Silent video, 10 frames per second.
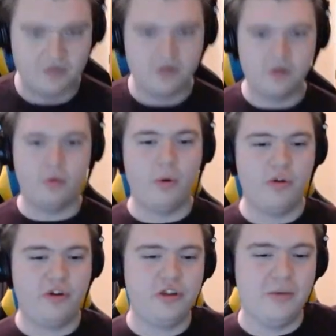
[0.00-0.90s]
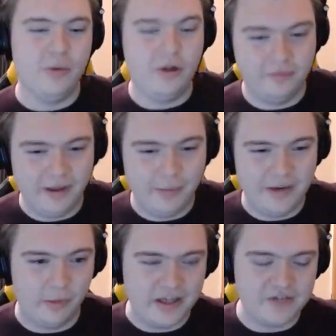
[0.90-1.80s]
What more could they want? They'll be your
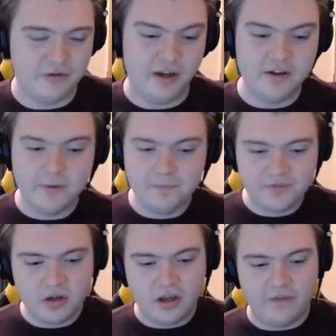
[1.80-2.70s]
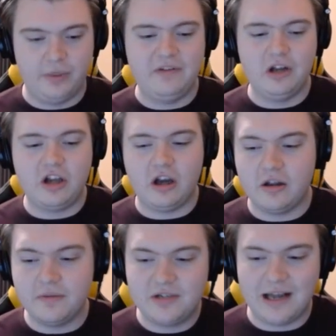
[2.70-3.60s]
best friend. But if you look
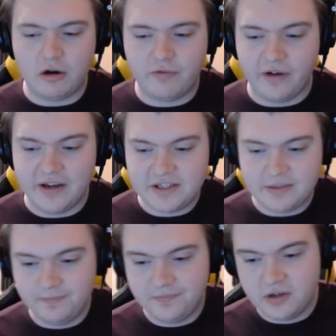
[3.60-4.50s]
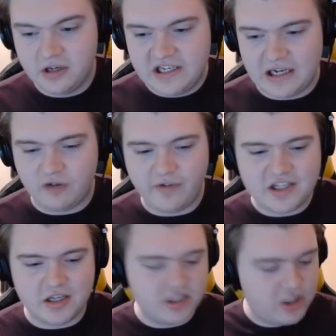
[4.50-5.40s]
at Sacrifice
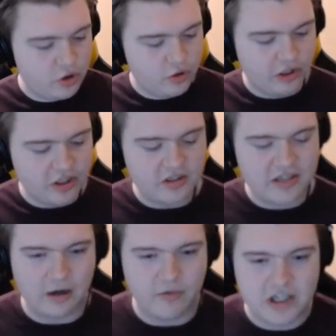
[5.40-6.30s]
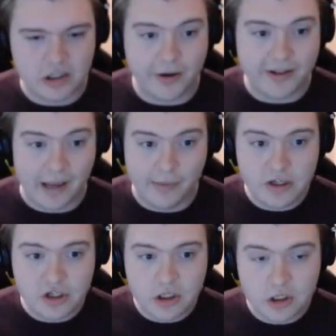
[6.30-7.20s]
doesn't sacrifice a lot of
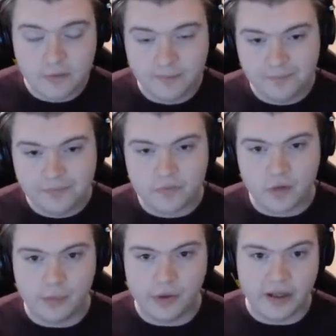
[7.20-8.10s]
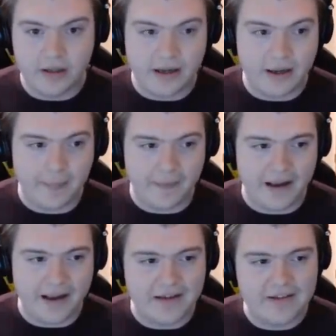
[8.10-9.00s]
damage, but
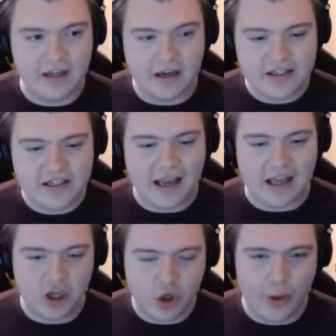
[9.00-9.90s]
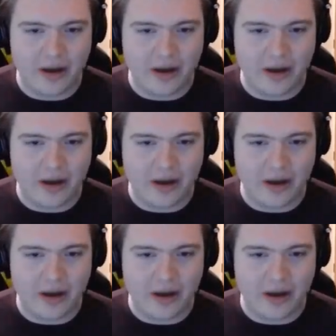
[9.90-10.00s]
it does get you out of